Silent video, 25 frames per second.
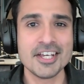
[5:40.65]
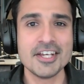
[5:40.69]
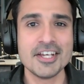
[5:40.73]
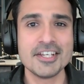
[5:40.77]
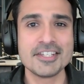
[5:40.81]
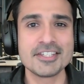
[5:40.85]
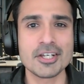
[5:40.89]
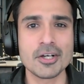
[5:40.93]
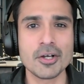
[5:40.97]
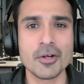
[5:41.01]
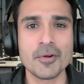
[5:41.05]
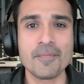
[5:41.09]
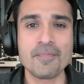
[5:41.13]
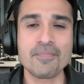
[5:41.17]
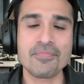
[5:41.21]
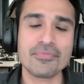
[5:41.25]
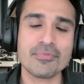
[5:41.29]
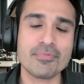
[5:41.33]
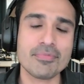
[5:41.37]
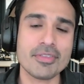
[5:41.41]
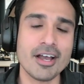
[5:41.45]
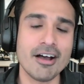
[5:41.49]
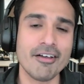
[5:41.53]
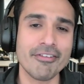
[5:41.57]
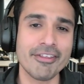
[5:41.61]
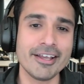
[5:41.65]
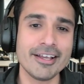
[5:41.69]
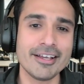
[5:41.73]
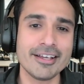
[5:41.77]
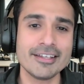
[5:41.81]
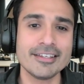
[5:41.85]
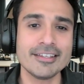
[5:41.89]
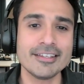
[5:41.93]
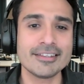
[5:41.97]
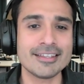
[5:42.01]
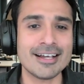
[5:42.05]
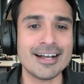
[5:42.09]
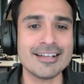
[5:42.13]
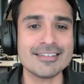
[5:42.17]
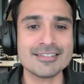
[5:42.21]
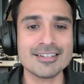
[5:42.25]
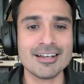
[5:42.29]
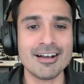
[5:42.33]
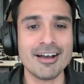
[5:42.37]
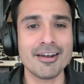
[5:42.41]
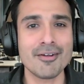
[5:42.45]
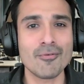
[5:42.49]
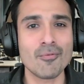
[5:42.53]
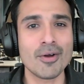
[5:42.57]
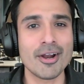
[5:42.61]
So I think that's
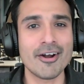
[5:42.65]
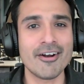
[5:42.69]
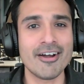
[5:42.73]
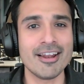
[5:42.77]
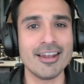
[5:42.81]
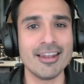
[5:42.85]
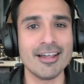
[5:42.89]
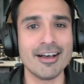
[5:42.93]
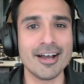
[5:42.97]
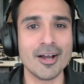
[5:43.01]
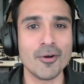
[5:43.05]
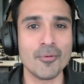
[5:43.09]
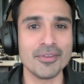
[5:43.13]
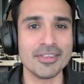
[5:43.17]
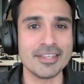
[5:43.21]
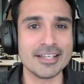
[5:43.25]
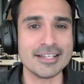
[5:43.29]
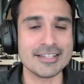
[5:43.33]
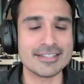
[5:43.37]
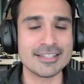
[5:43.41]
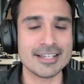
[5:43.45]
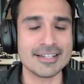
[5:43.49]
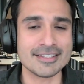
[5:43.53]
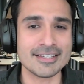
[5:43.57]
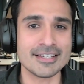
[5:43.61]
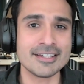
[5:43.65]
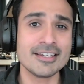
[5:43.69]
kind of where I lie with these things.